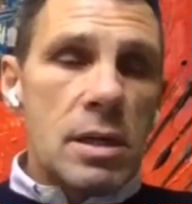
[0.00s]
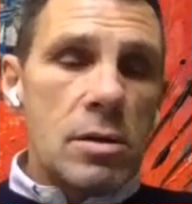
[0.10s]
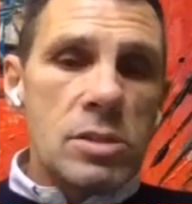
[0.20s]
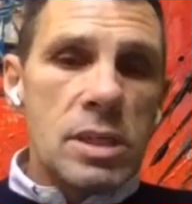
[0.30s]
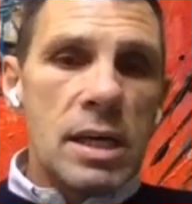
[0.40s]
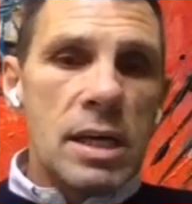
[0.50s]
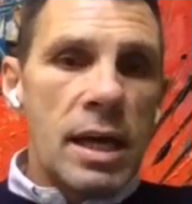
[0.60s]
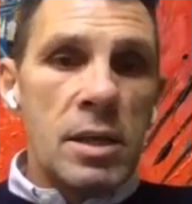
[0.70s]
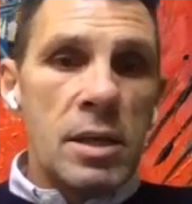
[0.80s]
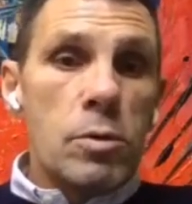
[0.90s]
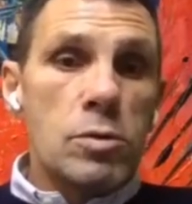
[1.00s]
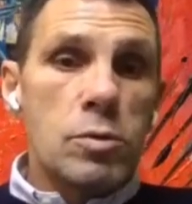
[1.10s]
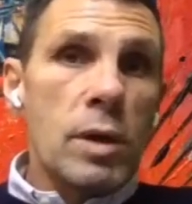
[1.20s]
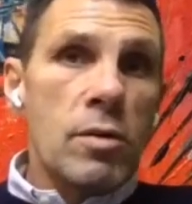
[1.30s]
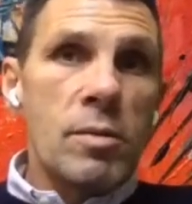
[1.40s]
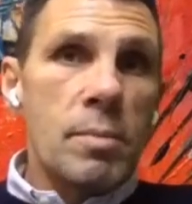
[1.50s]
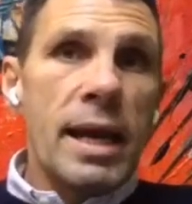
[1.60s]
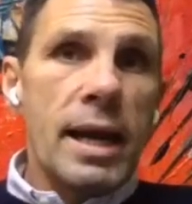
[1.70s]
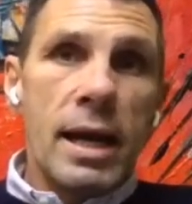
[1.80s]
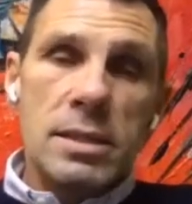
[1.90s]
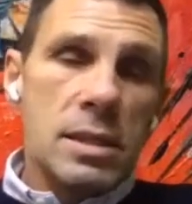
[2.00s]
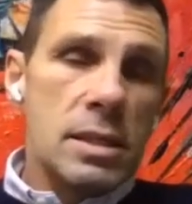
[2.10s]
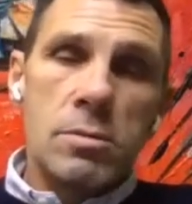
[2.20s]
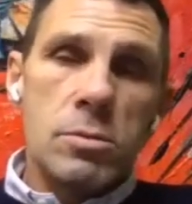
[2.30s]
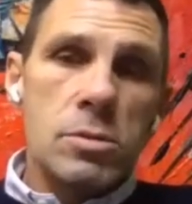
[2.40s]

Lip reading: Zaragoza. He was one of the main guys, and